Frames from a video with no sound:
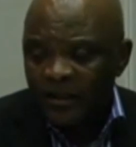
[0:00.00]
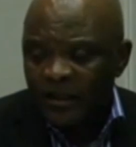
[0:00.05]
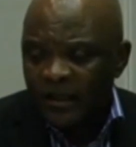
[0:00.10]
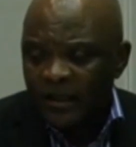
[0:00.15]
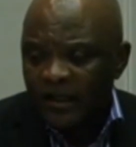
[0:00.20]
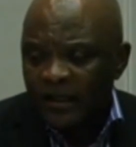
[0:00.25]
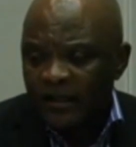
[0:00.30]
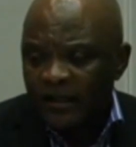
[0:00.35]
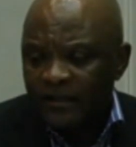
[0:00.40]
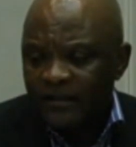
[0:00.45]

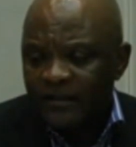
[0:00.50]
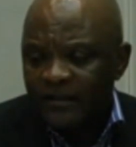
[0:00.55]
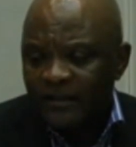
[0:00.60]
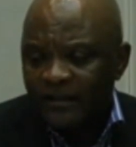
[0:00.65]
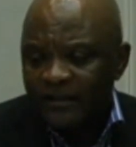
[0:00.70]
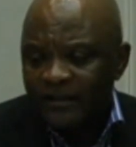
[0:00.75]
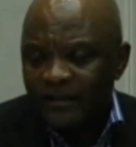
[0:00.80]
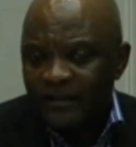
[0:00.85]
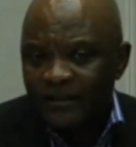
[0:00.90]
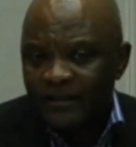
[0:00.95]

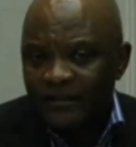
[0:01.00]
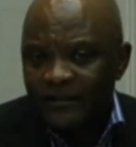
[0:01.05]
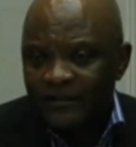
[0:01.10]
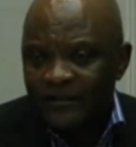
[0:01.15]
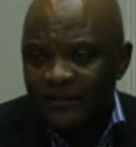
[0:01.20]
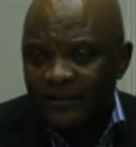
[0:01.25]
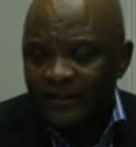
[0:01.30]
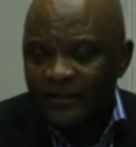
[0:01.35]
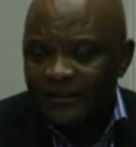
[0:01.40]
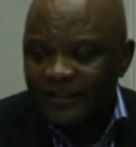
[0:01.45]

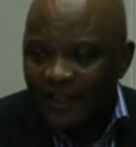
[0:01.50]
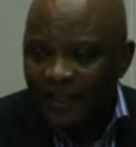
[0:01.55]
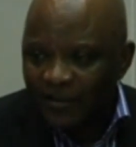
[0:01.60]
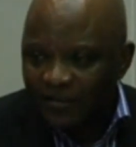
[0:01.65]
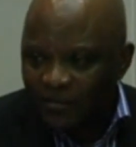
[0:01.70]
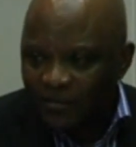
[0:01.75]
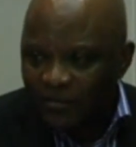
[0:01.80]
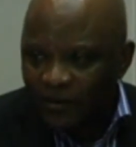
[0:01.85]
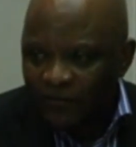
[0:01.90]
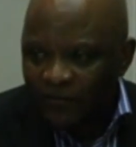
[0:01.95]
The
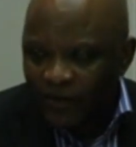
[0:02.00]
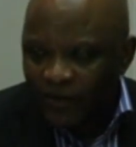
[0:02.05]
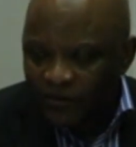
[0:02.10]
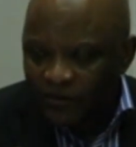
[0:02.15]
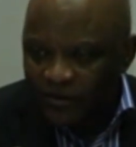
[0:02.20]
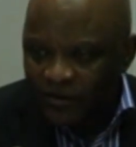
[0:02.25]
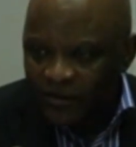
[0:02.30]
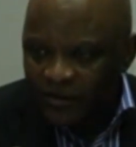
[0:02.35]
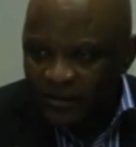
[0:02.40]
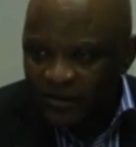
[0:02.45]
Jack Ma
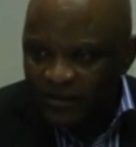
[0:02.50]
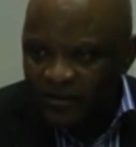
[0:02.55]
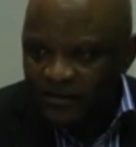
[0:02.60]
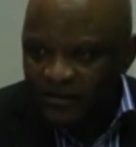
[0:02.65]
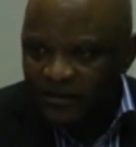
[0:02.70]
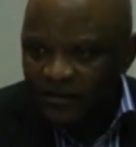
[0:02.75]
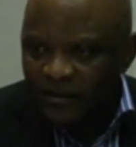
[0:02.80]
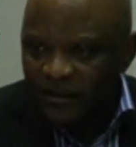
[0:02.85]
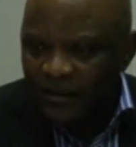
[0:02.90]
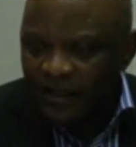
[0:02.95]

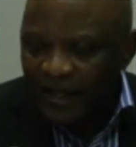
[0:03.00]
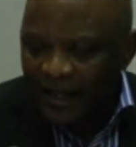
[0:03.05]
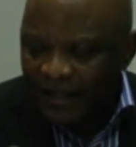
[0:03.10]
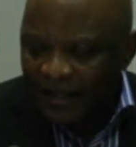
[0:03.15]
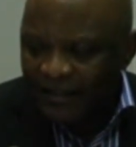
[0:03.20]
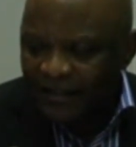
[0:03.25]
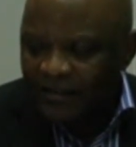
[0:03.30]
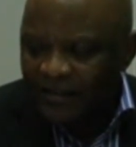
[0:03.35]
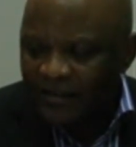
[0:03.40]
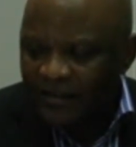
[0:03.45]
Foundation
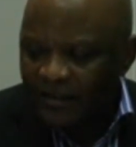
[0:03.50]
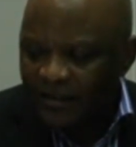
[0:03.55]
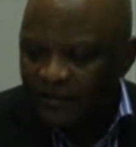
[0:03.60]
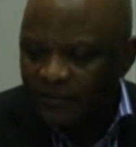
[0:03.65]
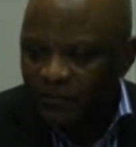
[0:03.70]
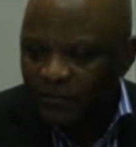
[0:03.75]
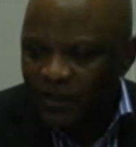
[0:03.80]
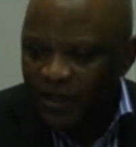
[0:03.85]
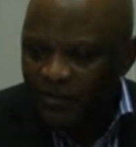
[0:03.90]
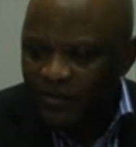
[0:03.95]
and
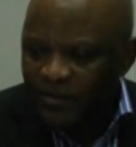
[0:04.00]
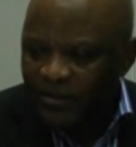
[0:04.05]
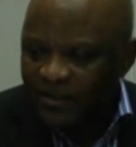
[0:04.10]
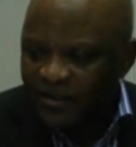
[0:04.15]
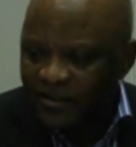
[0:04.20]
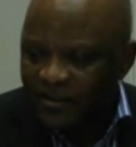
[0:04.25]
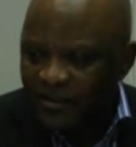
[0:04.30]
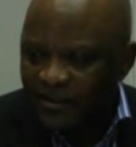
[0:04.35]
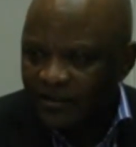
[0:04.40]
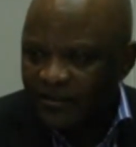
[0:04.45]
the Prime
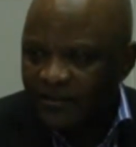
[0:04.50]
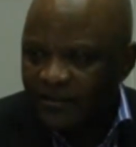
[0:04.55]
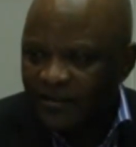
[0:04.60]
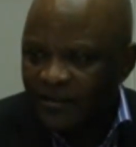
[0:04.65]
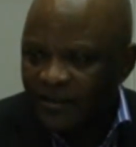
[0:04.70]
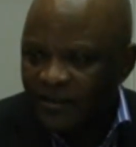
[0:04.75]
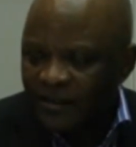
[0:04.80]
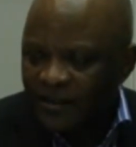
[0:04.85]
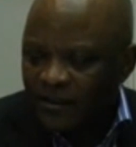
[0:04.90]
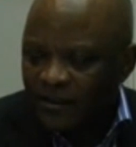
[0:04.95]
Minister
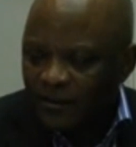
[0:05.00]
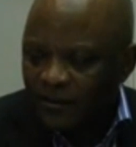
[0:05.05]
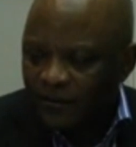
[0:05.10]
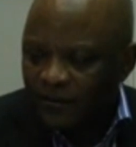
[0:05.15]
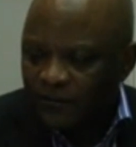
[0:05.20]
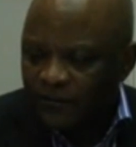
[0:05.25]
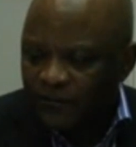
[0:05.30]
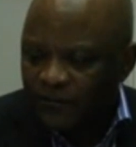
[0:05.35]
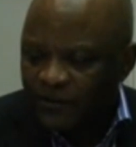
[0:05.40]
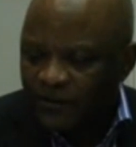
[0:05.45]

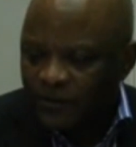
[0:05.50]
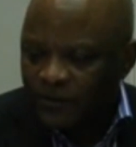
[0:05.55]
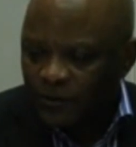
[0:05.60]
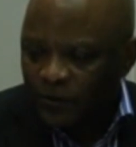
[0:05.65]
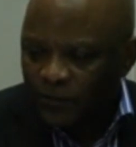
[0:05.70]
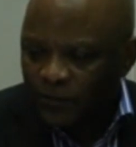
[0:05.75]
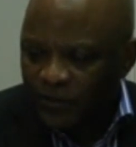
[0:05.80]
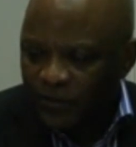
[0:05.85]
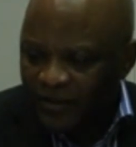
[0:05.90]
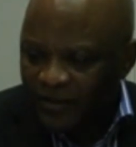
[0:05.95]
of
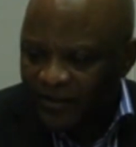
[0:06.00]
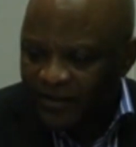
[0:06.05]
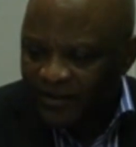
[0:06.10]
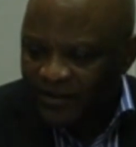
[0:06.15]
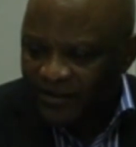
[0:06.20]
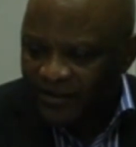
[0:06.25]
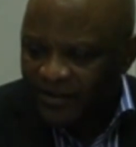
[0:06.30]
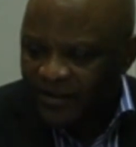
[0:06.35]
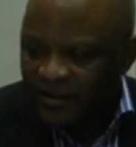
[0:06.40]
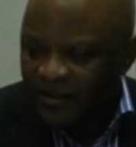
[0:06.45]

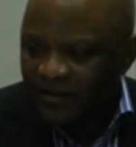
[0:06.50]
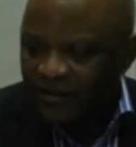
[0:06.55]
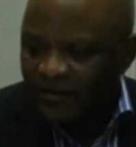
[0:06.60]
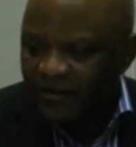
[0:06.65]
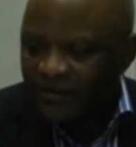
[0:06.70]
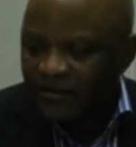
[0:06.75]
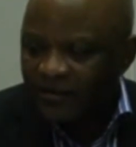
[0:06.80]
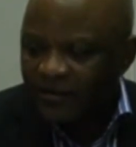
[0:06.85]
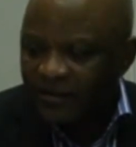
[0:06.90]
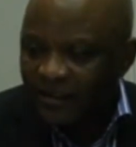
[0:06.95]
Ethiopia's
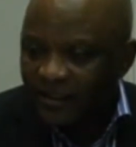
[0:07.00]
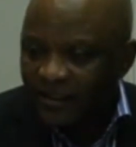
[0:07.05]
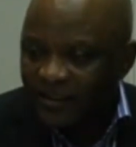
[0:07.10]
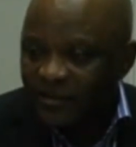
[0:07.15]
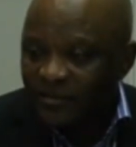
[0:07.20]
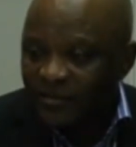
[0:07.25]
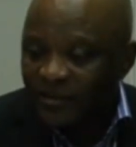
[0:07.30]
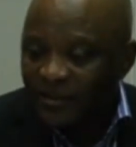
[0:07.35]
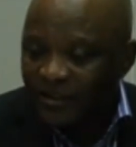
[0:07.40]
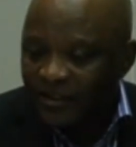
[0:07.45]

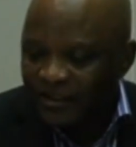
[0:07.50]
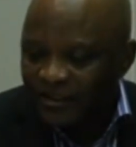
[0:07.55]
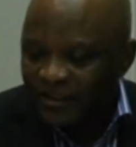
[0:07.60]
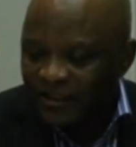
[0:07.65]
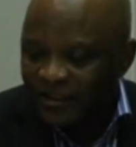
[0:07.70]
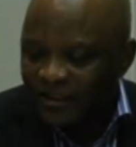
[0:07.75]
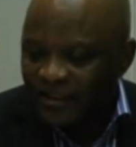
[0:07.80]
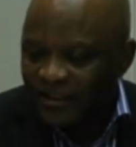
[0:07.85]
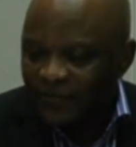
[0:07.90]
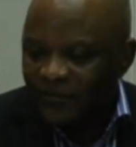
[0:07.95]
leadership
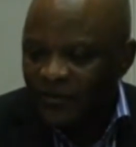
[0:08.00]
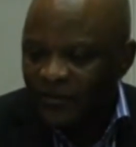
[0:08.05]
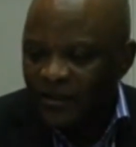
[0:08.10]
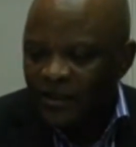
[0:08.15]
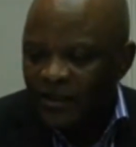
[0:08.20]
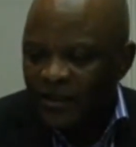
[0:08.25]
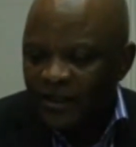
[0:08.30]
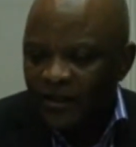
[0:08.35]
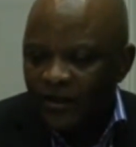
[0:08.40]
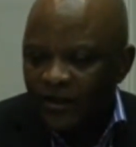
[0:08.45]
initiative
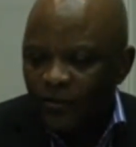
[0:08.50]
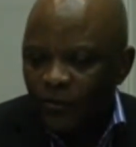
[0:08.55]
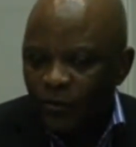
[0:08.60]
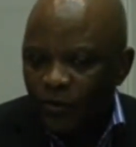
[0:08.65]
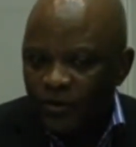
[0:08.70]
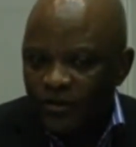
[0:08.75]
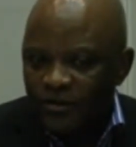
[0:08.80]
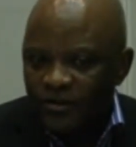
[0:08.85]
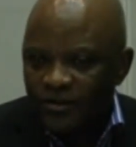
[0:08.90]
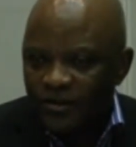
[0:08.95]

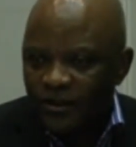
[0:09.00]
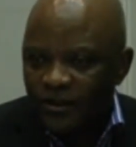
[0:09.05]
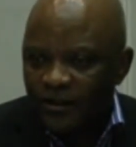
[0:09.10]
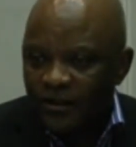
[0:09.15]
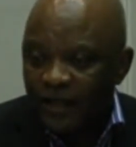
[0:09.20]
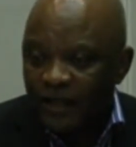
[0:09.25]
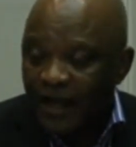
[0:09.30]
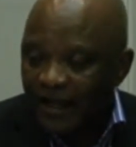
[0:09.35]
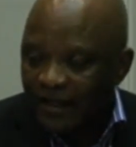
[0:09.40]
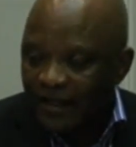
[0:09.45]
was
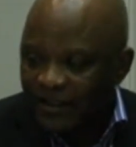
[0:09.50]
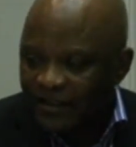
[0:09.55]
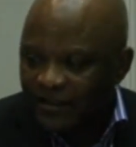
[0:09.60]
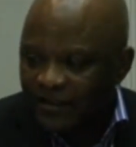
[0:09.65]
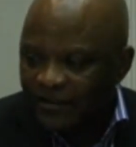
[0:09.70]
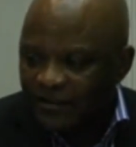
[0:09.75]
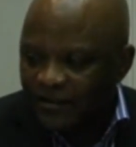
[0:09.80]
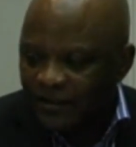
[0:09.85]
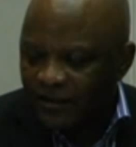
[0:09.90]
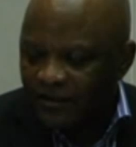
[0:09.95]

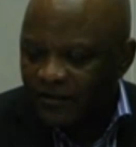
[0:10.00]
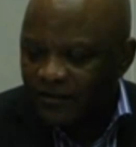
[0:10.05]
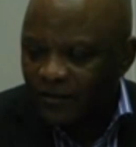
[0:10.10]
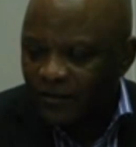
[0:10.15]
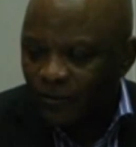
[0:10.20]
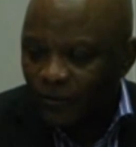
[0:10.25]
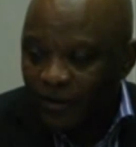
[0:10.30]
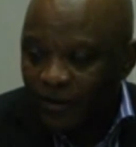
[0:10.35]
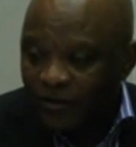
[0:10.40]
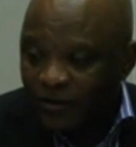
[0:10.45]
highly
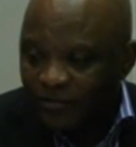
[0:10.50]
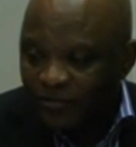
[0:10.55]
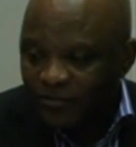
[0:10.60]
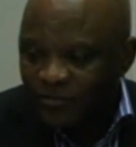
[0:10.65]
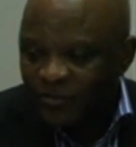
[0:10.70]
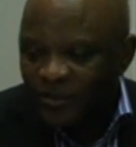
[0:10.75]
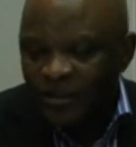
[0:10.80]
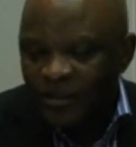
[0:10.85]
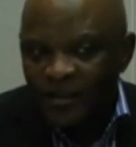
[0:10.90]
welcome.